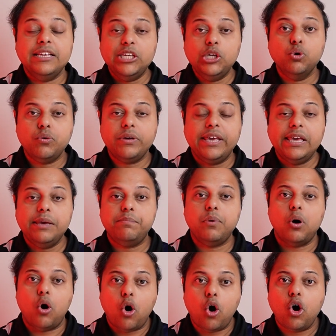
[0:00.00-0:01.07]
you keep
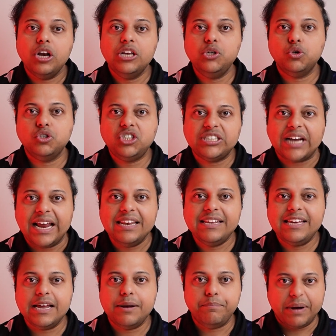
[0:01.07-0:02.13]
all your childcare